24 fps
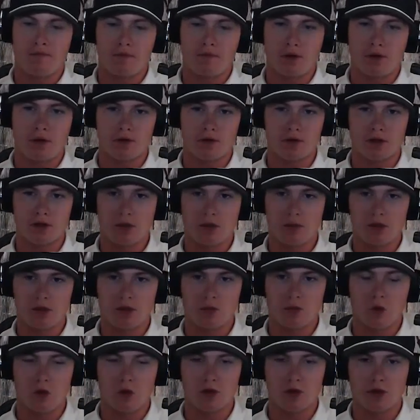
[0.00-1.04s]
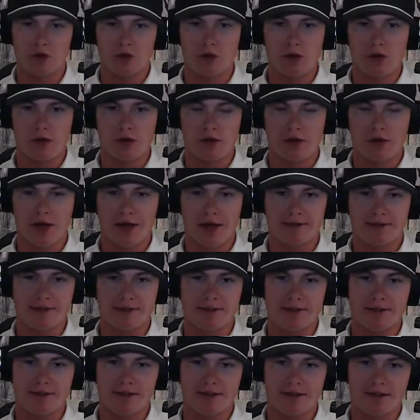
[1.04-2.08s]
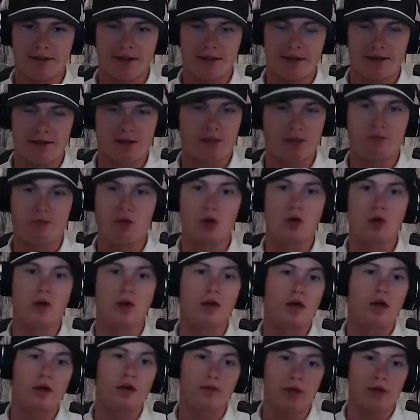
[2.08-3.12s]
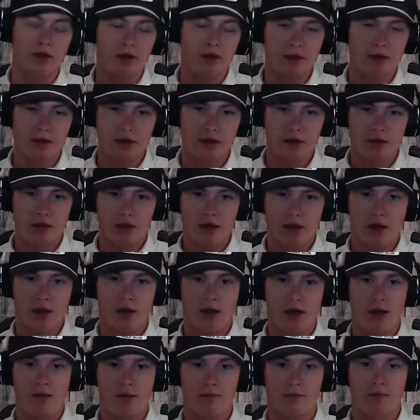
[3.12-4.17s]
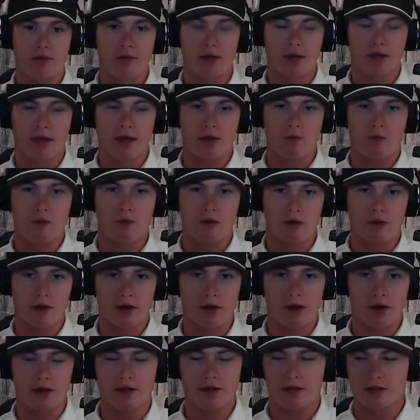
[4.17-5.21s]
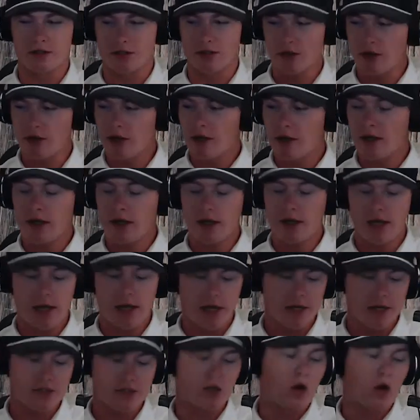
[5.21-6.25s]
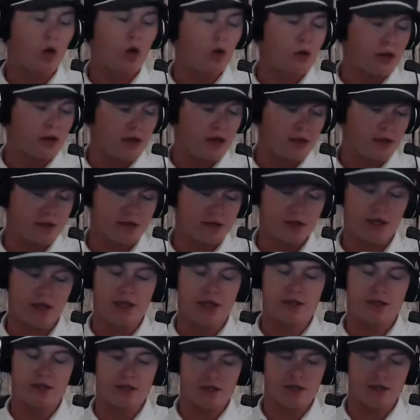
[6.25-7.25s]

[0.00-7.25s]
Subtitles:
there's so much more to it, and that's the beauty of it. It really is in its own. It's a